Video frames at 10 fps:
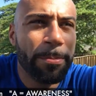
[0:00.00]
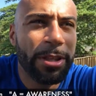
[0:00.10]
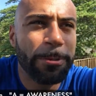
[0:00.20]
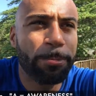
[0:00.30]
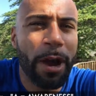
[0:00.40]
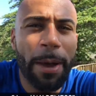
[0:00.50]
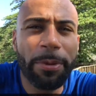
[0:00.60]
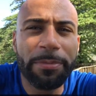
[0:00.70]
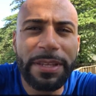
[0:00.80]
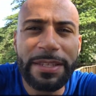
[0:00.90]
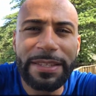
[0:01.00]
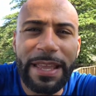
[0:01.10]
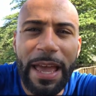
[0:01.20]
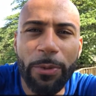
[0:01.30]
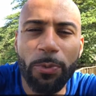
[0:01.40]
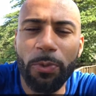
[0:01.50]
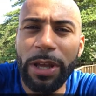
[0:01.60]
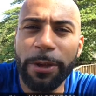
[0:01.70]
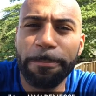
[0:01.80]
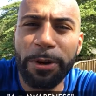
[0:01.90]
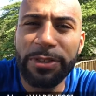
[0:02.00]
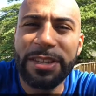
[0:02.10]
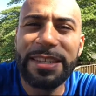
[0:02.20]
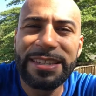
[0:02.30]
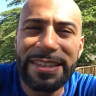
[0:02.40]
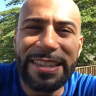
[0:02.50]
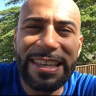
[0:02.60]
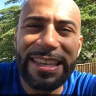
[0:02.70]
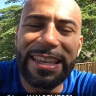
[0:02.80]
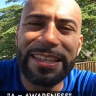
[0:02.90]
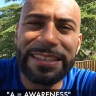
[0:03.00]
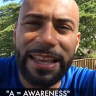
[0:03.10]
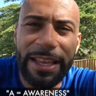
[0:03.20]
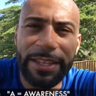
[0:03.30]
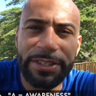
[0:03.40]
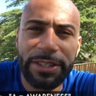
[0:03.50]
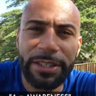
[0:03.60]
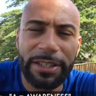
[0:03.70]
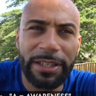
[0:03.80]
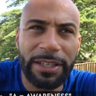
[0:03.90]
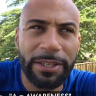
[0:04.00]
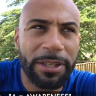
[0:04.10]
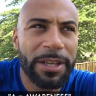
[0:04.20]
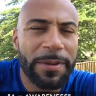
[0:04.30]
But the problem is that when a person isn't thinking intelligently,